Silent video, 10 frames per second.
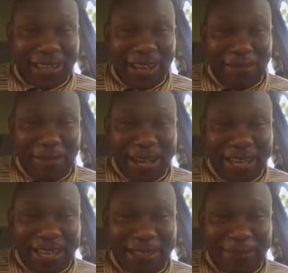a
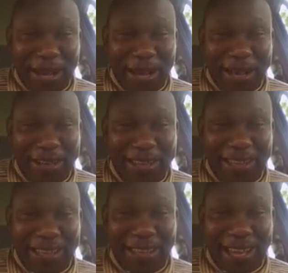MarketPal
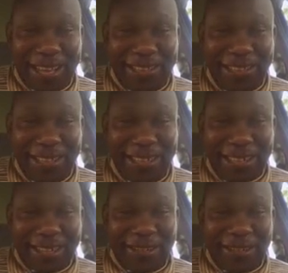Elite,
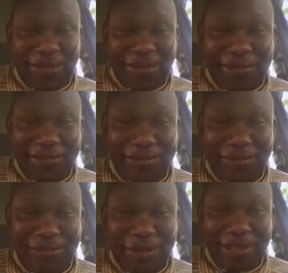you know,
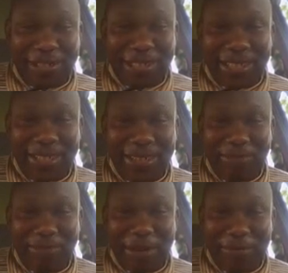monthly
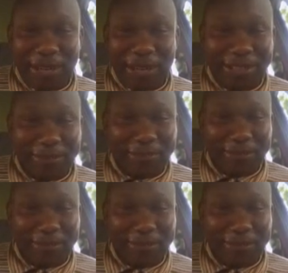membership.